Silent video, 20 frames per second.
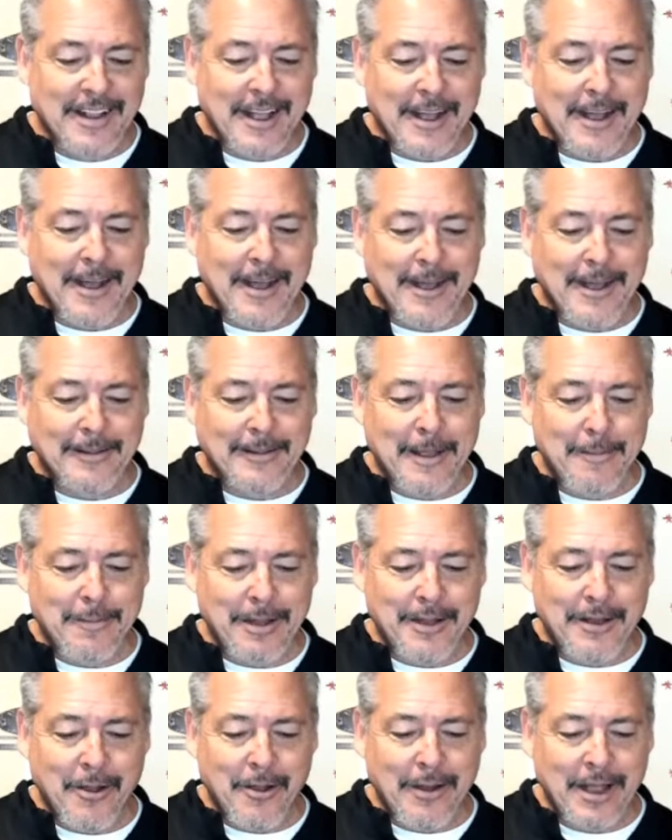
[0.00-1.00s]
let
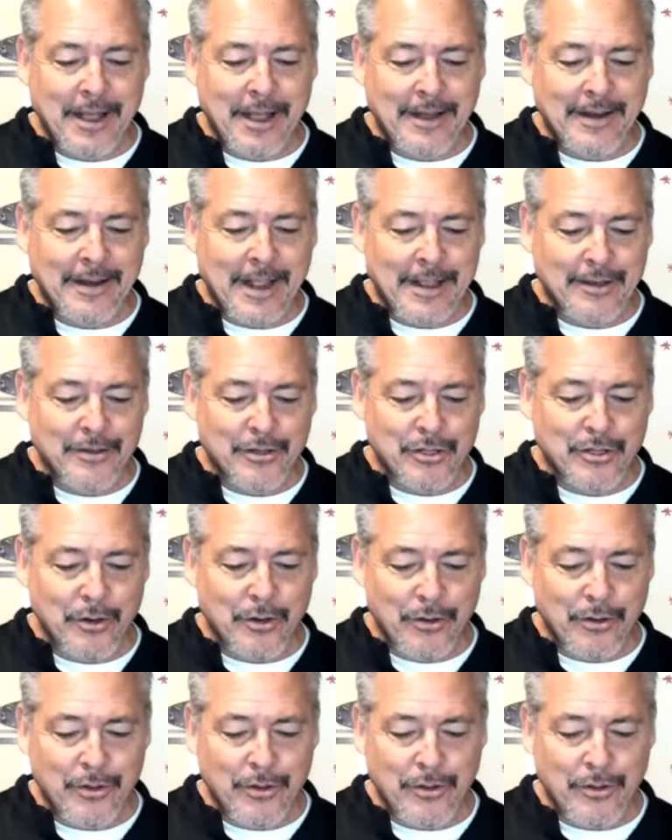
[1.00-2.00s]
me go ahead and
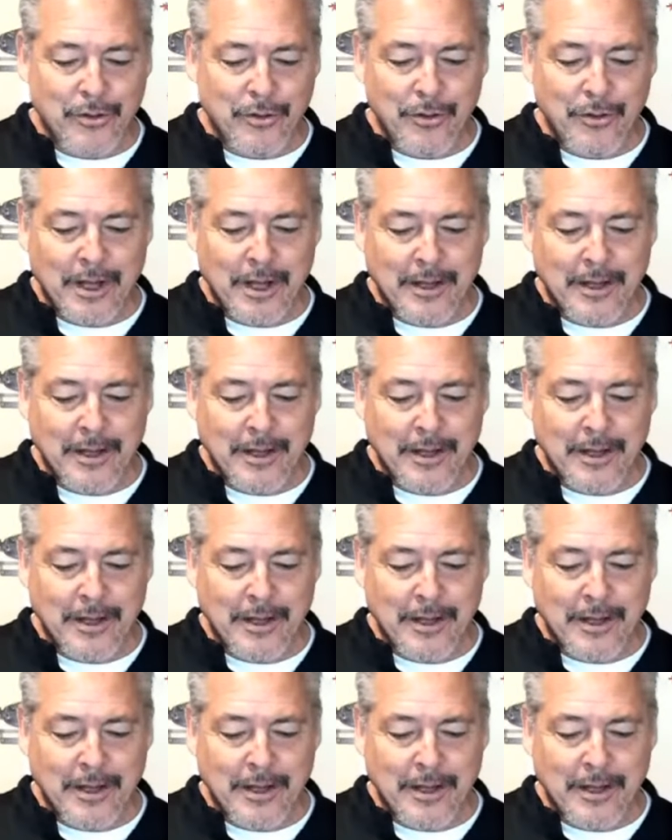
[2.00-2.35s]
show you.